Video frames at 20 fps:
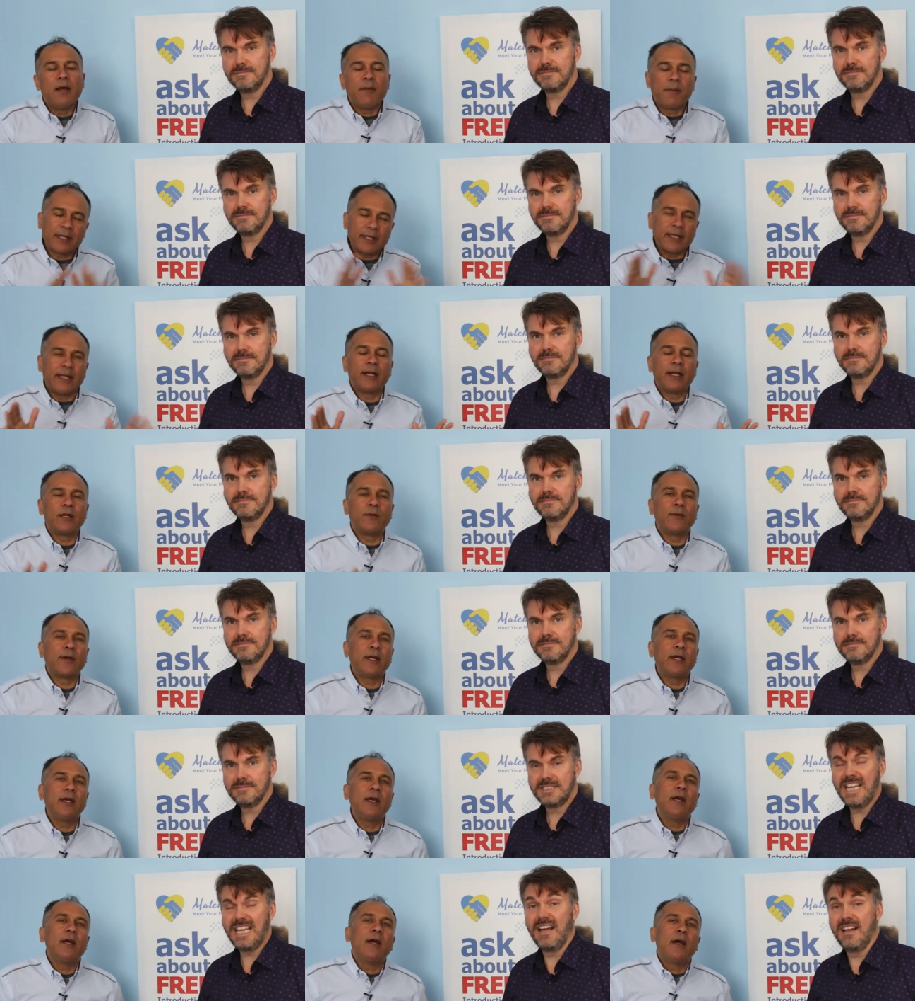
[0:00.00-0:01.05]
Speaker 1: But in any
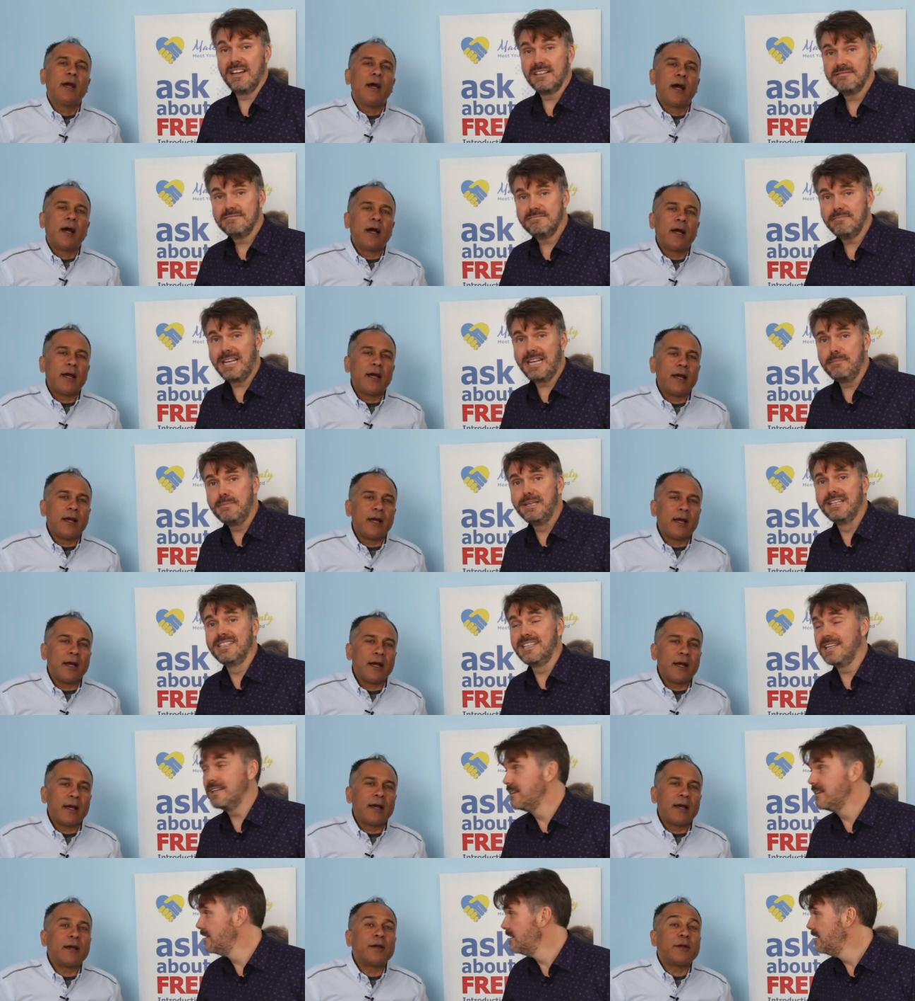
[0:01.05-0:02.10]
way, yeah, many
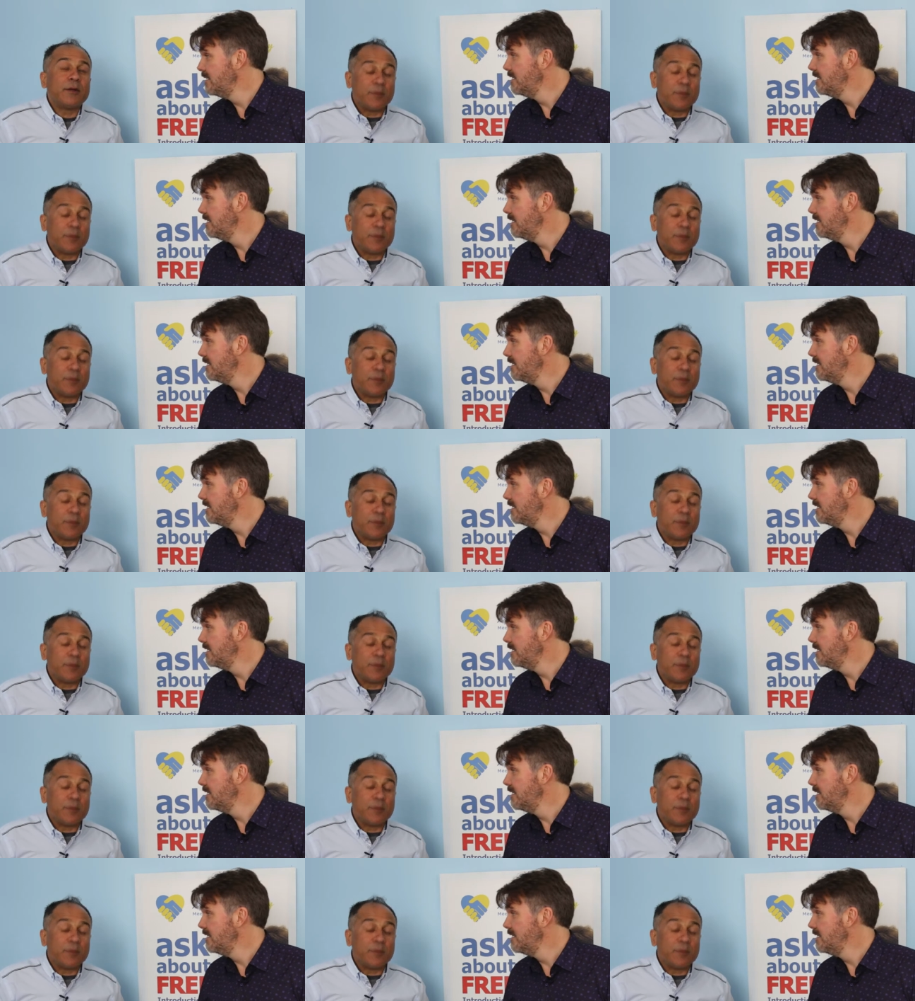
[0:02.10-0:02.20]
million.